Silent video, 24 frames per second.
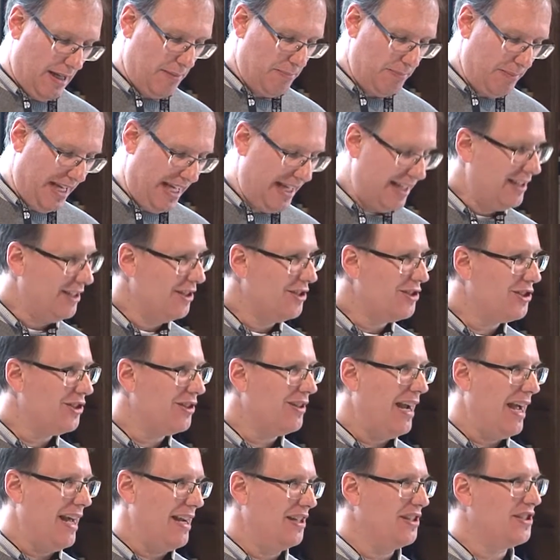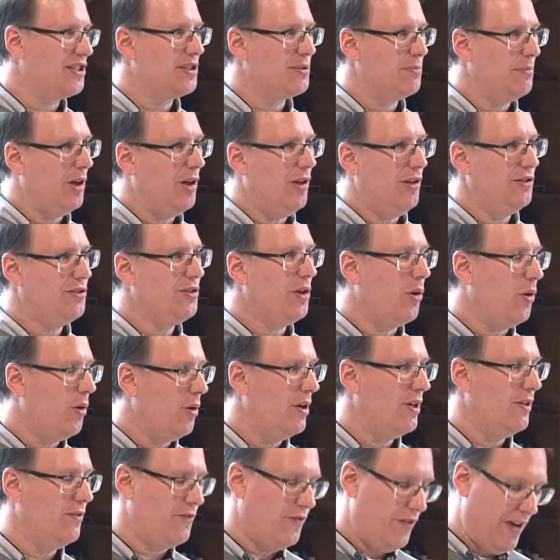manager at a small
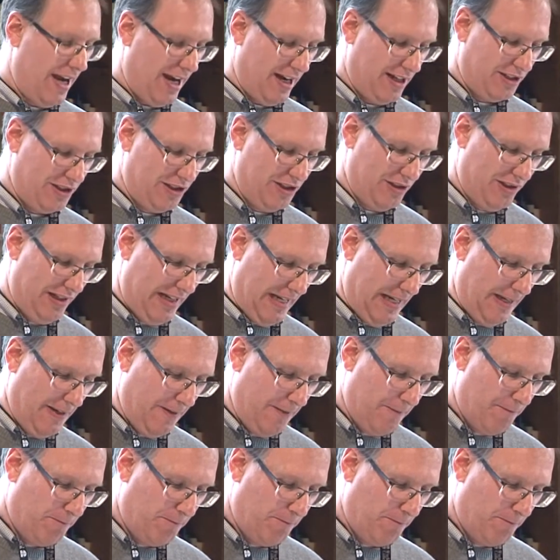toy factory